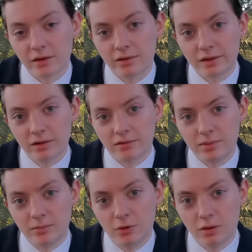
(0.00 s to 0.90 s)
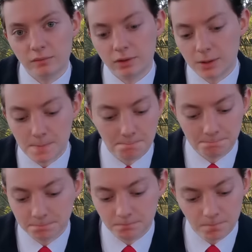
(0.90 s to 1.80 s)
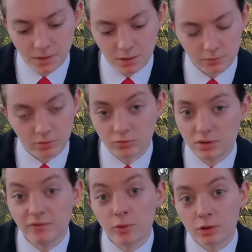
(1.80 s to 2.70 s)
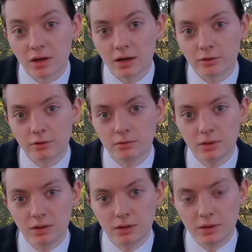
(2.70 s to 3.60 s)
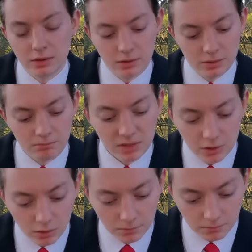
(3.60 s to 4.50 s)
I think this would be more of a, you know, three, four dollar meal.